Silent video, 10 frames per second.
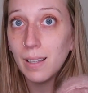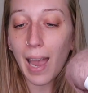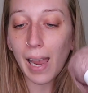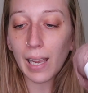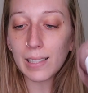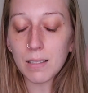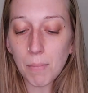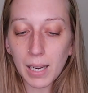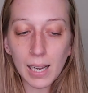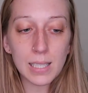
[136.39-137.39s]
And
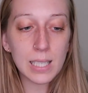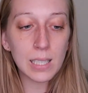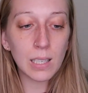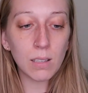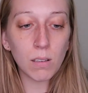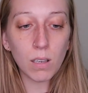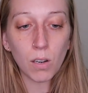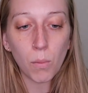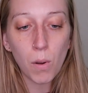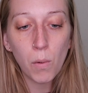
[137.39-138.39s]
my idea, you
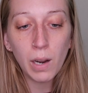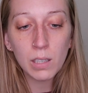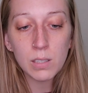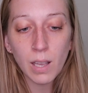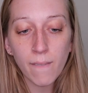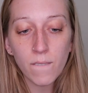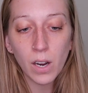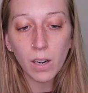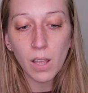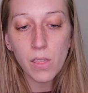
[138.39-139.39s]
know, mohair is like
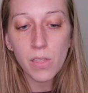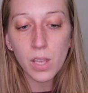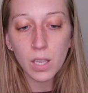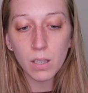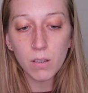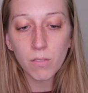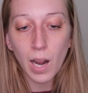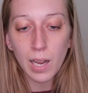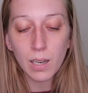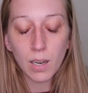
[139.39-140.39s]
very thin,
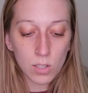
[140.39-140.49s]
right?